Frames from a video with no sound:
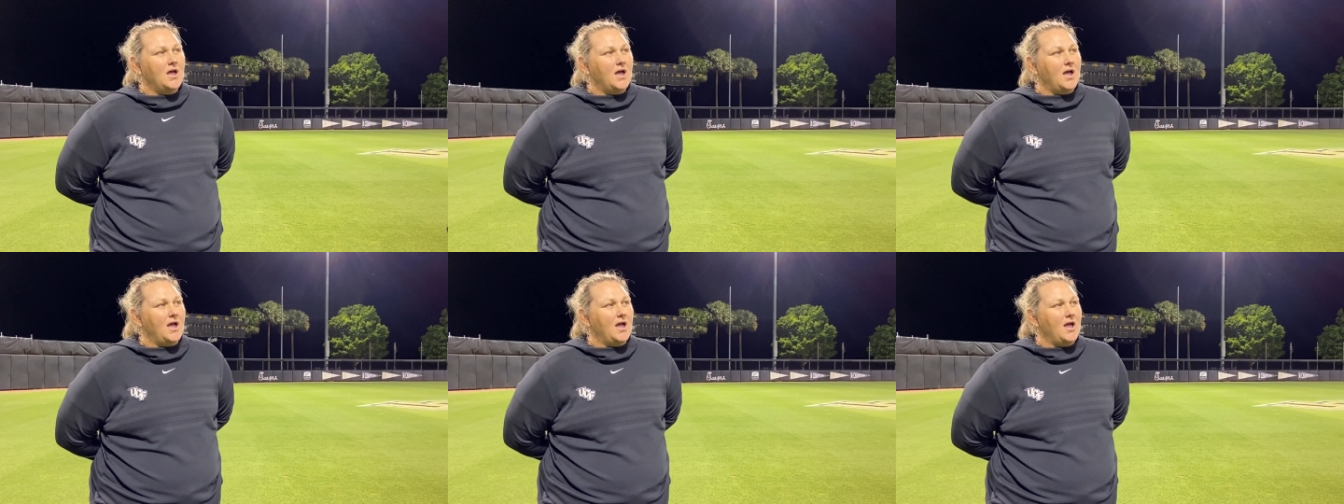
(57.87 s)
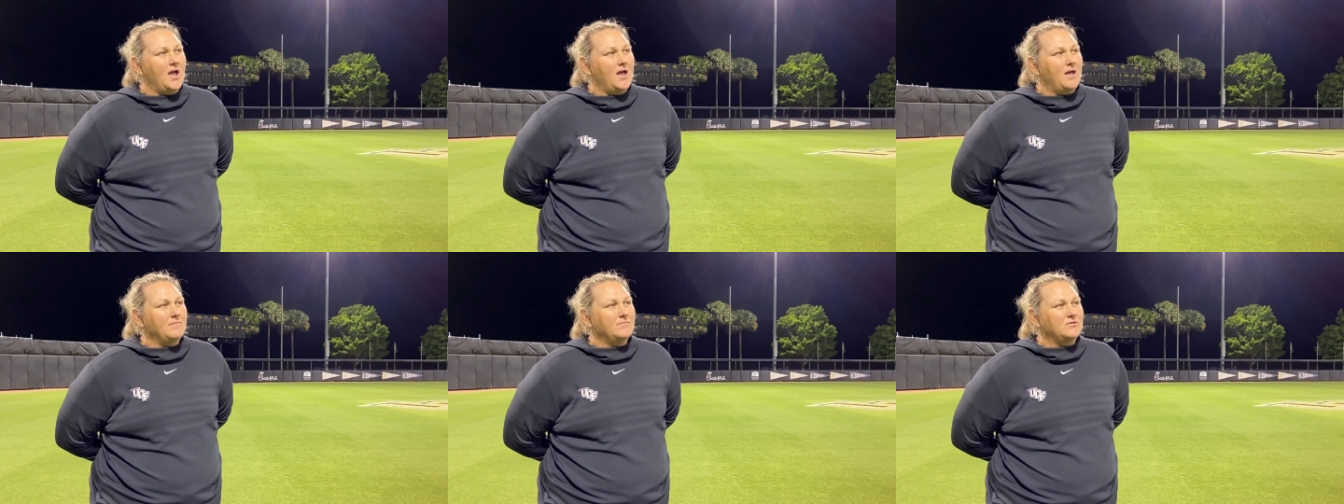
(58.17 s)

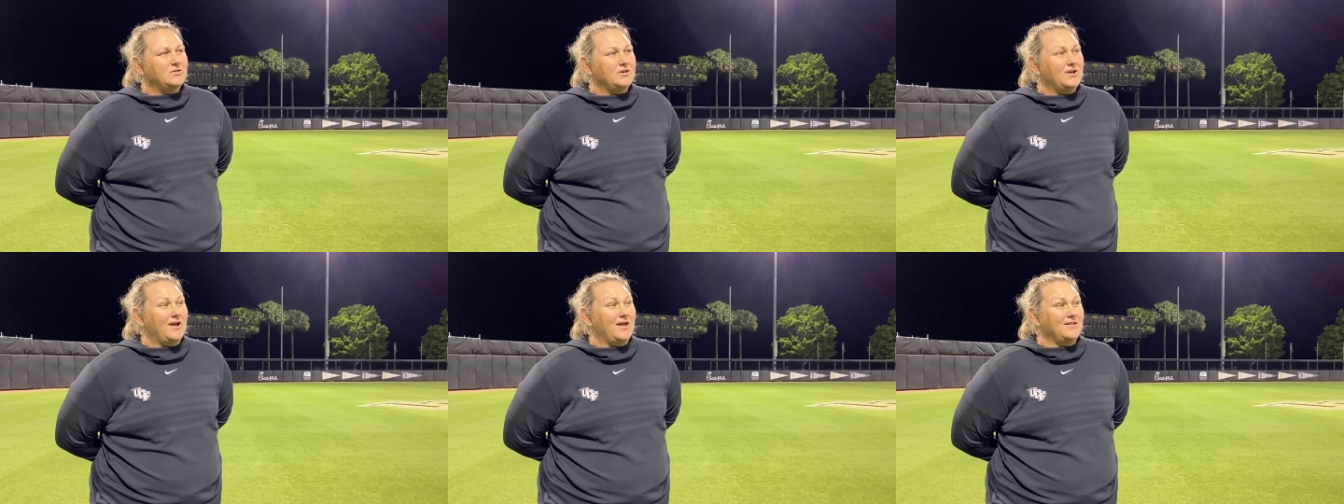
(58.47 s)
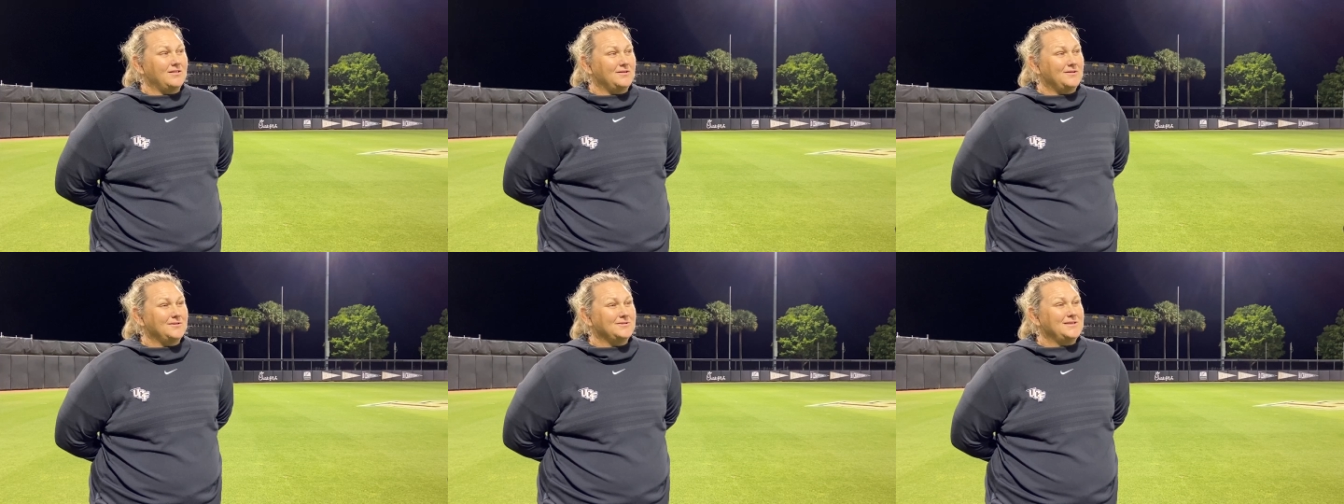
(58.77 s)
um, she got
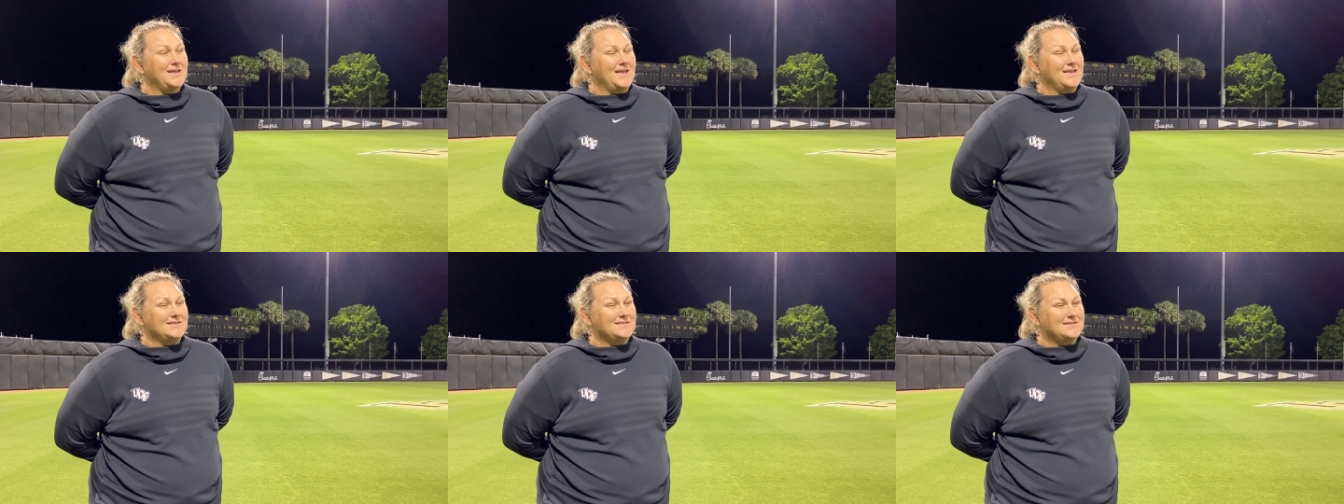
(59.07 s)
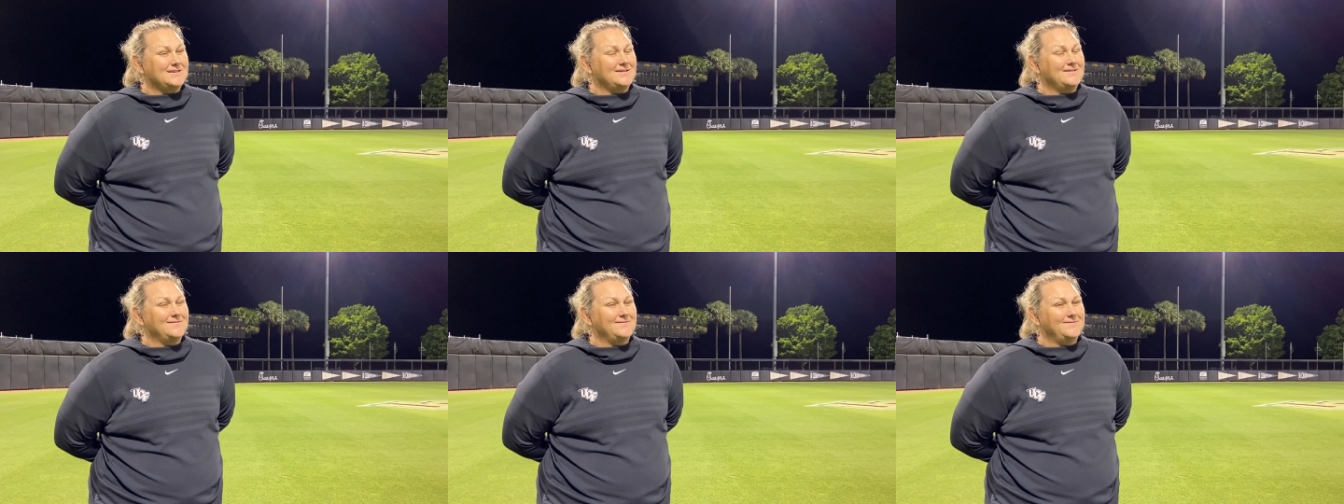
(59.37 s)
a little
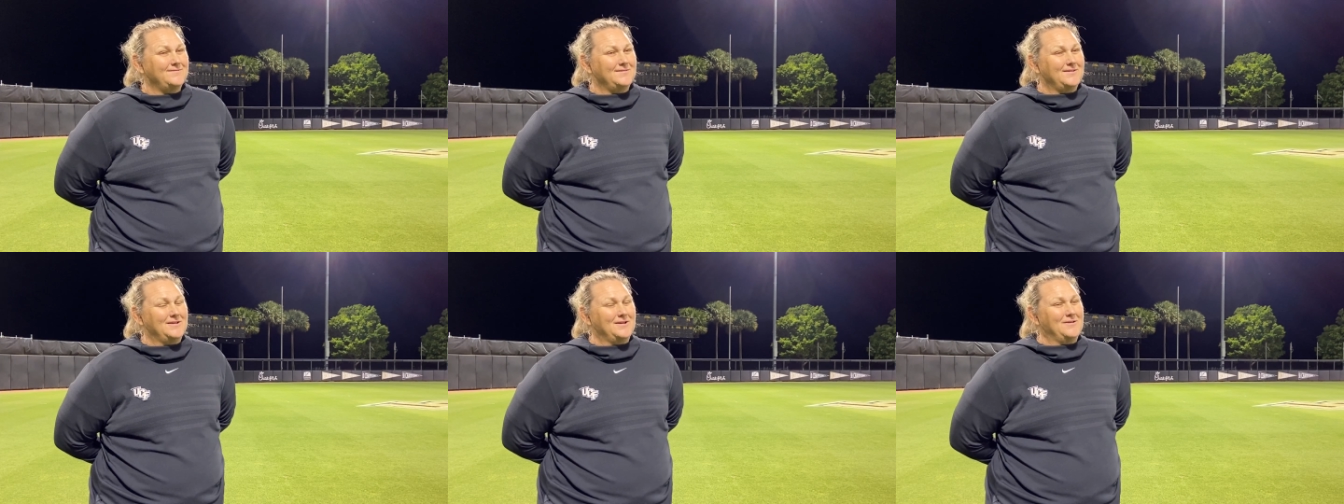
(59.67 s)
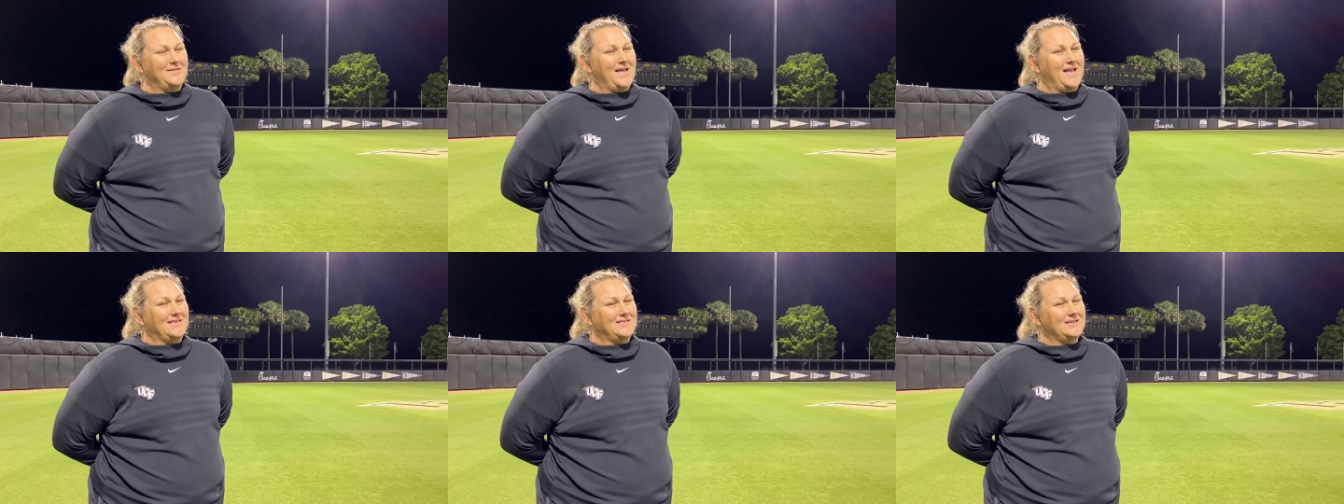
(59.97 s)
taste of you
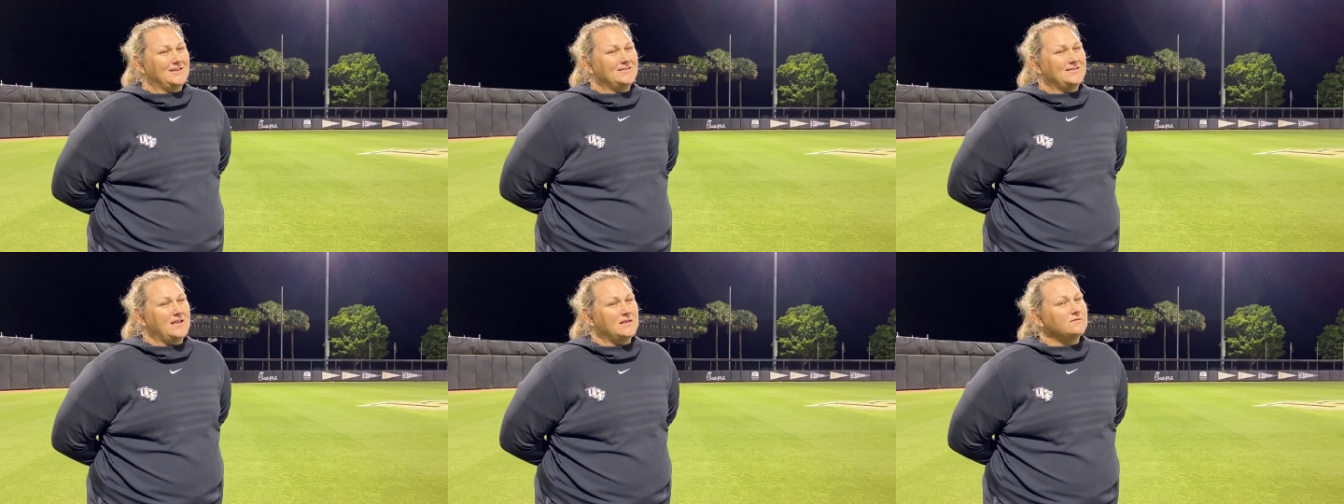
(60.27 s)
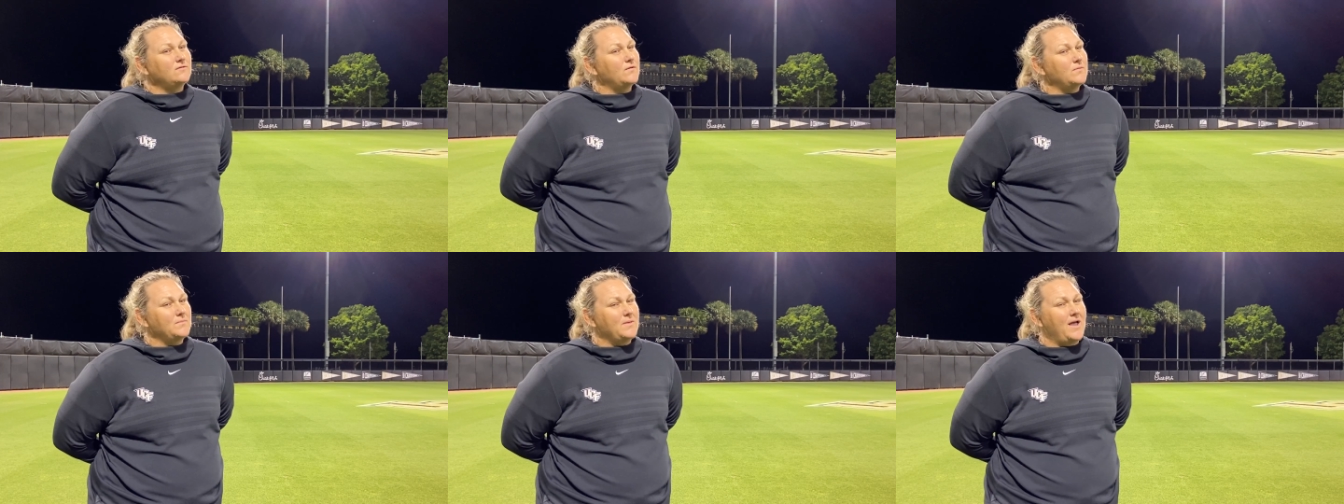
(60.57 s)
know that
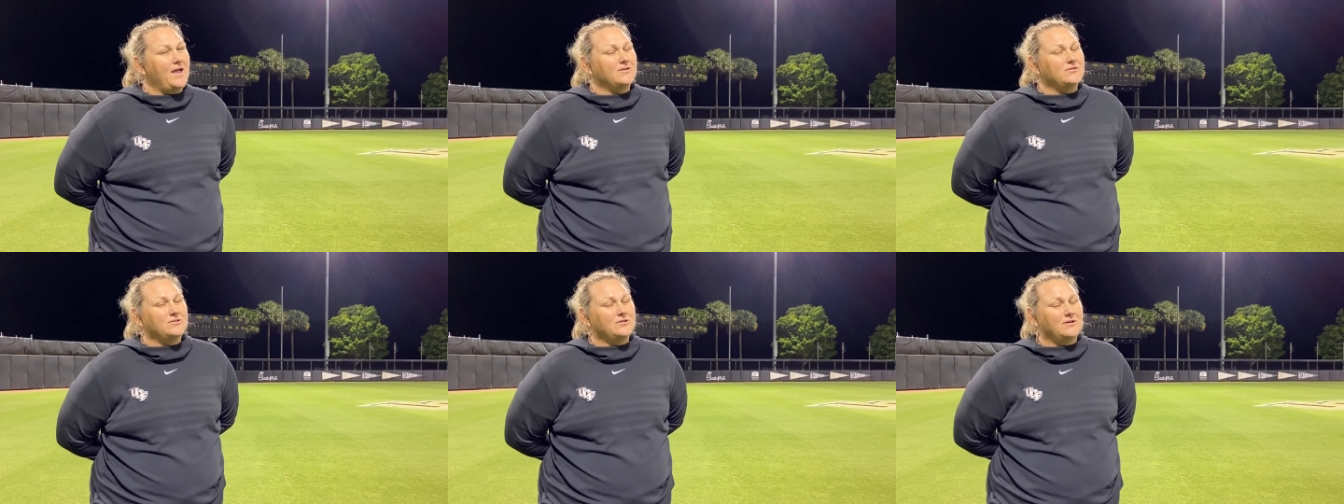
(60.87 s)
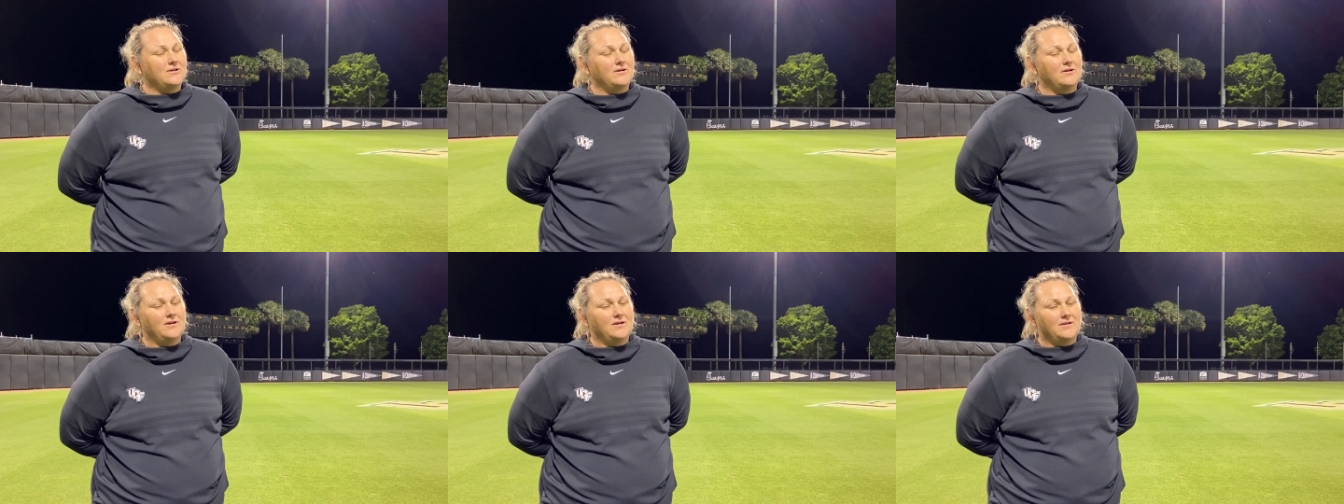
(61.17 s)
success from last
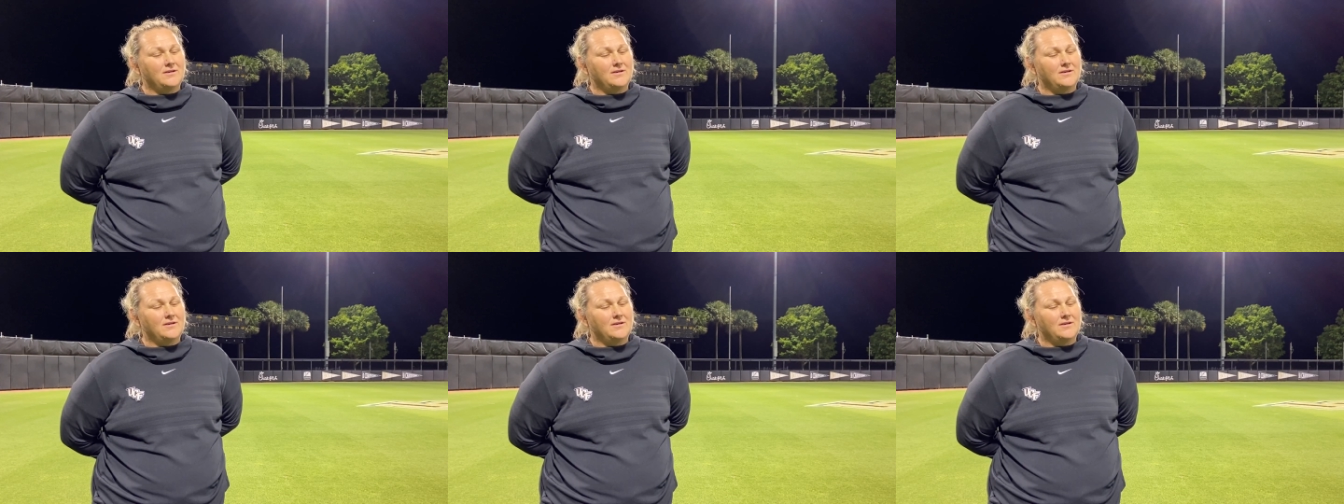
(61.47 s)
year,